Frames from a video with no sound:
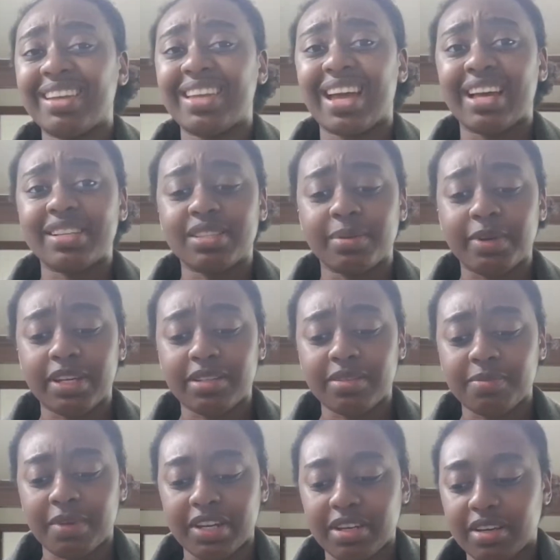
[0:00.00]
yeah, so my,
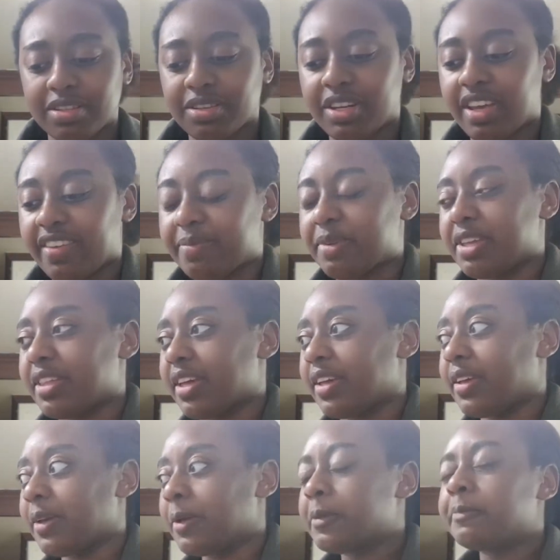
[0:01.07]
my doctor gave me
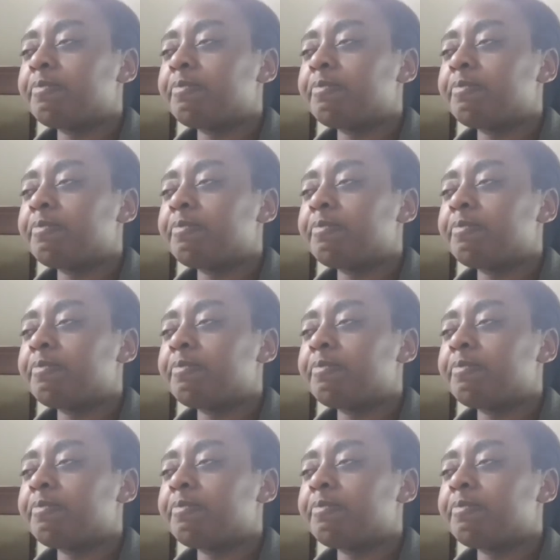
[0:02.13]
like